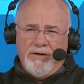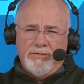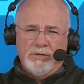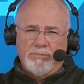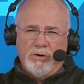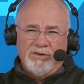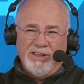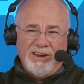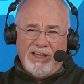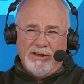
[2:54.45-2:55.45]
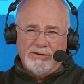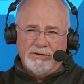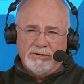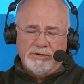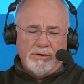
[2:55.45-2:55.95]
average per 10
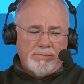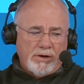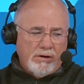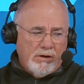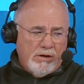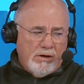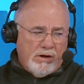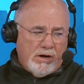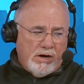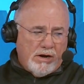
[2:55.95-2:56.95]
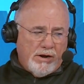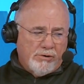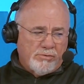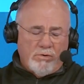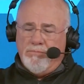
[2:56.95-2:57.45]
houses or something uh,
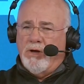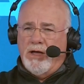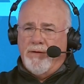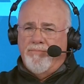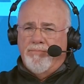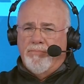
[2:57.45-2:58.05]
here's what my